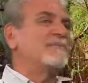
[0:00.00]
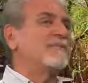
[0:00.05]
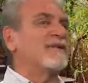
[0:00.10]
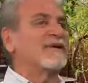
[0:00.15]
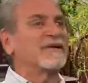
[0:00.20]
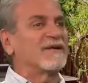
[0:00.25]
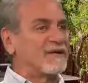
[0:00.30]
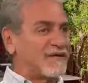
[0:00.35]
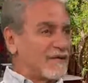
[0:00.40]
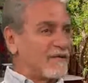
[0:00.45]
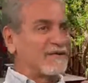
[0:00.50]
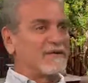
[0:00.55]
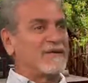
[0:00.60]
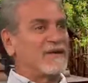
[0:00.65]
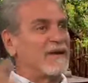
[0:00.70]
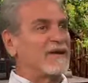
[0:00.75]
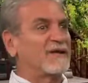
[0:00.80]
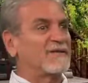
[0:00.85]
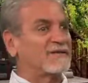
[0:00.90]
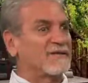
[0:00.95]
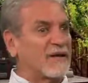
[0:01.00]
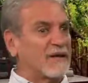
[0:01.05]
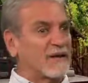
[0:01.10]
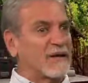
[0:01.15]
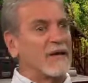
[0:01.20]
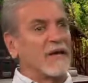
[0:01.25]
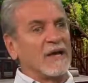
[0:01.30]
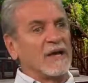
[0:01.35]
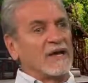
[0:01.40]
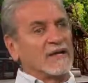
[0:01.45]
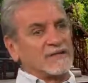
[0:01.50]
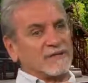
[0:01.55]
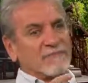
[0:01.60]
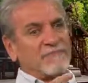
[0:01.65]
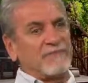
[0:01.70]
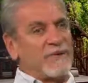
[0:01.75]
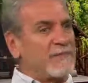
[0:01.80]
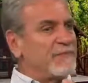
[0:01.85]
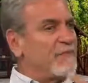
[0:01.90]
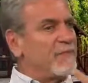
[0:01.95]
book, you know. And it's like, so
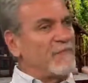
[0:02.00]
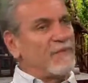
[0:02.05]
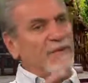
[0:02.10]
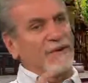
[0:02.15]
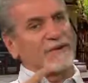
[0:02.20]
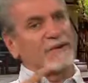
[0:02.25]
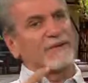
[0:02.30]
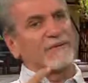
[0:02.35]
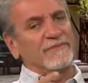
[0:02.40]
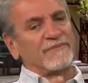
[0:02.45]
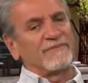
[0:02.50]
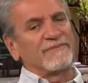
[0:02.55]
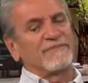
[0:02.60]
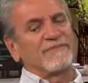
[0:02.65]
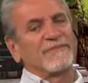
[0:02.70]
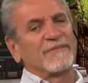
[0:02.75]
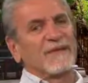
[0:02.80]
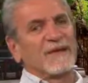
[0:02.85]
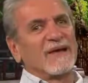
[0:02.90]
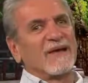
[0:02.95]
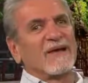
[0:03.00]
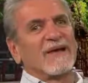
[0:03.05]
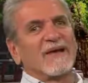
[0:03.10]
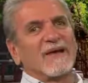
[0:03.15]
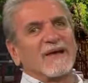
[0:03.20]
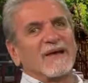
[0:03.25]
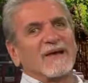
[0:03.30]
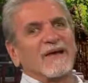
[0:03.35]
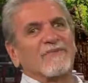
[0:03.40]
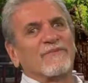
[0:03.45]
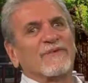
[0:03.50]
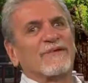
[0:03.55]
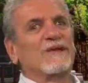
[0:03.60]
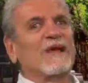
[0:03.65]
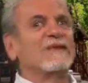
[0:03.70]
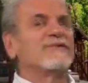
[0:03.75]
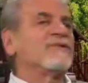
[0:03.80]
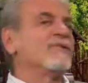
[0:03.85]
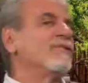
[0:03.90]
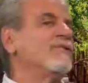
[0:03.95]
people want to
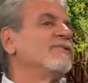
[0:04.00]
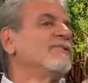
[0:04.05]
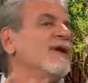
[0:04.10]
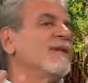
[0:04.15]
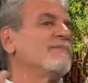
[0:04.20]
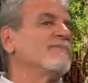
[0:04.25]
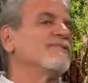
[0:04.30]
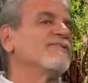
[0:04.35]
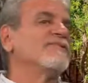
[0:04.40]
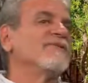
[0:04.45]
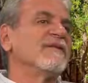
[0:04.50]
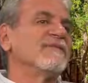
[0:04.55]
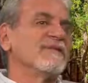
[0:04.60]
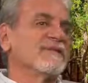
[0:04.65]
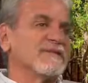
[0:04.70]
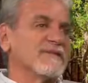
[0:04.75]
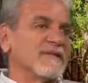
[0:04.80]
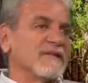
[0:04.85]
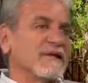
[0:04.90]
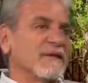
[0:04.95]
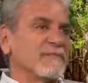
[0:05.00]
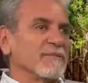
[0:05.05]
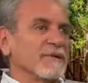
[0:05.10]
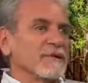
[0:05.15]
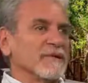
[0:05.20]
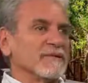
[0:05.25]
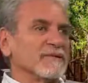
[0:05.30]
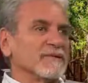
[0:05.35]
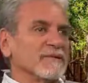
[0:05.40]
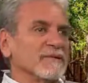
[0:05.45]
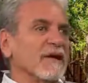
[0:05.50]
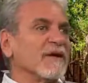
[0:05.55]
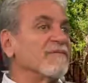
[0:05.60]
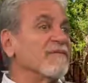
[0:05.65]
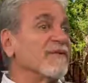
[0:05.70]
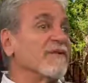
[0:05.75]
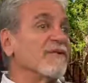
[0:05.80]
relate to who they perceive as celebrities. Like if you